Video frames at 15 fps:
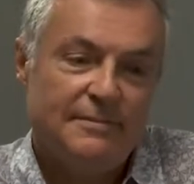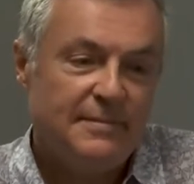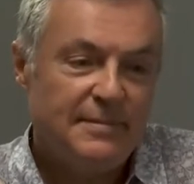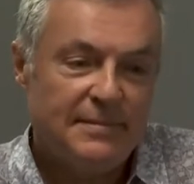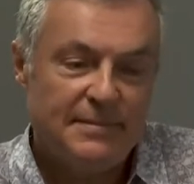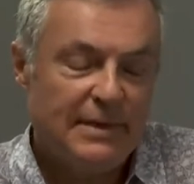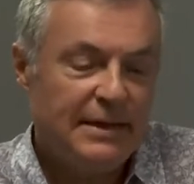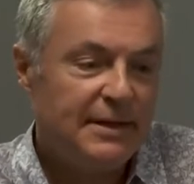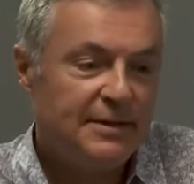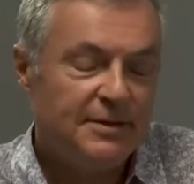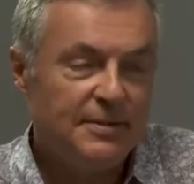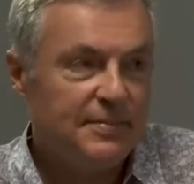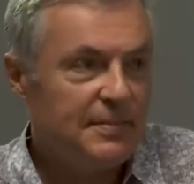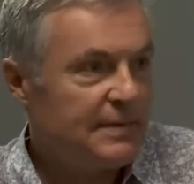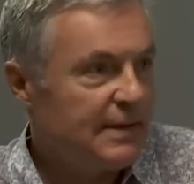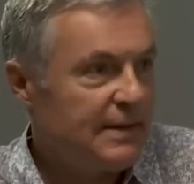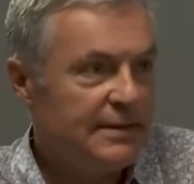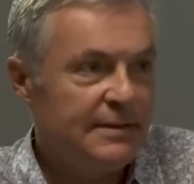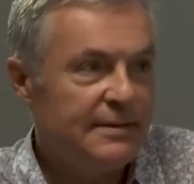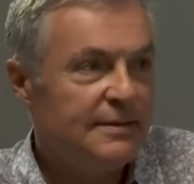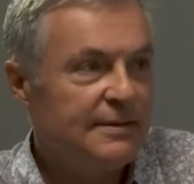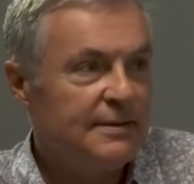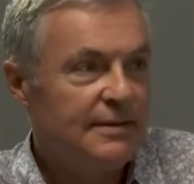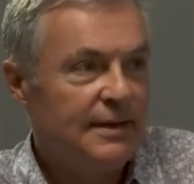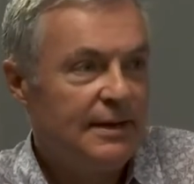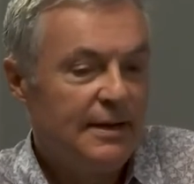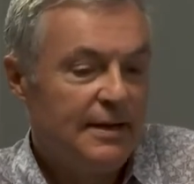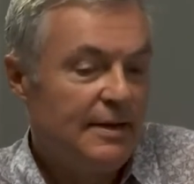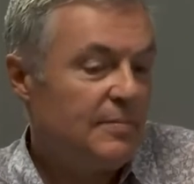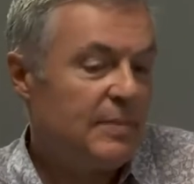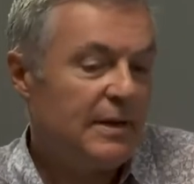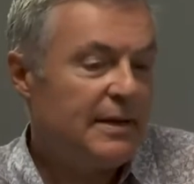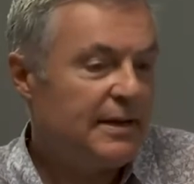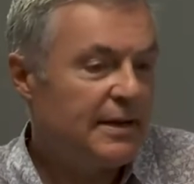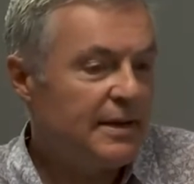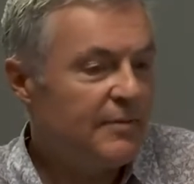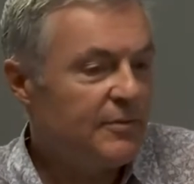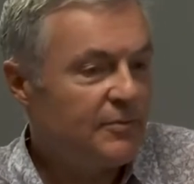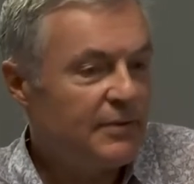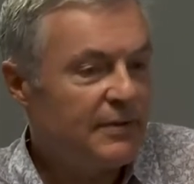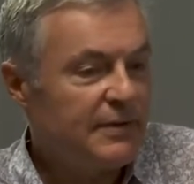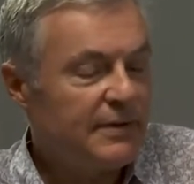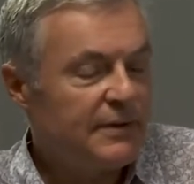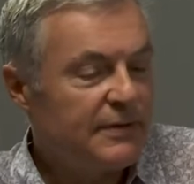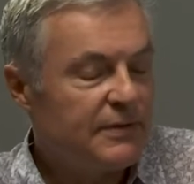make it up and play games with it.